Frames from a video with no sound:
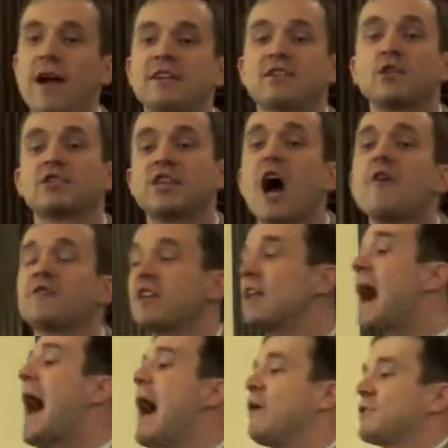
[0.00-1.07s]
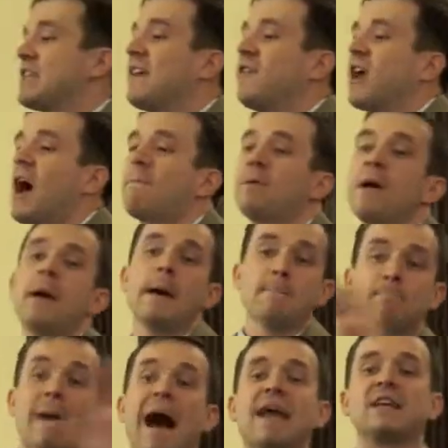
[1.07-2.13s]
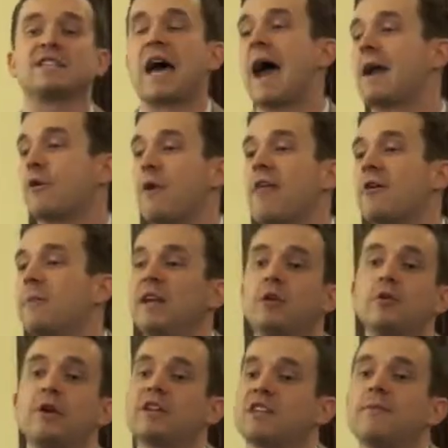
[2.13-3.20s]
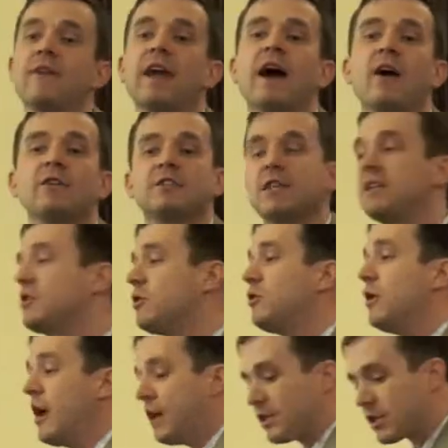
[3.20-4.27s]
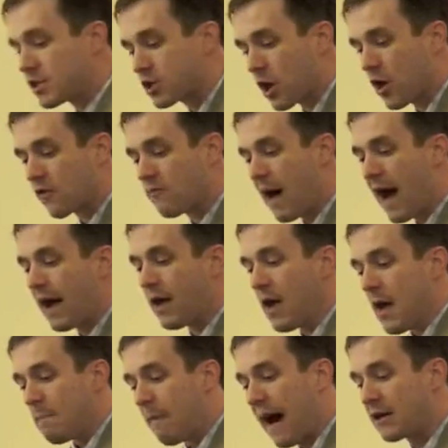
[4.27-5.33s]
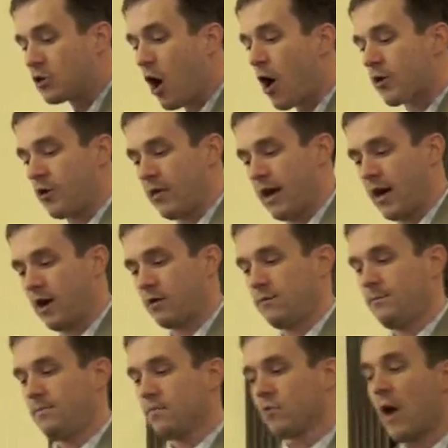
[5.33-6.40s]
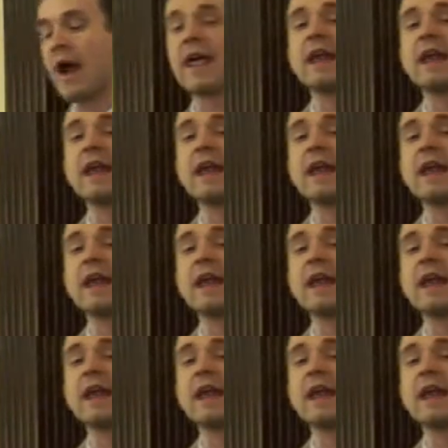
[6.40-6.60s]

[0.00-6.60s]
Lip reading: Right? So self-denial is giving up my desire to rather be doing something else than to serve my daughter there. Right?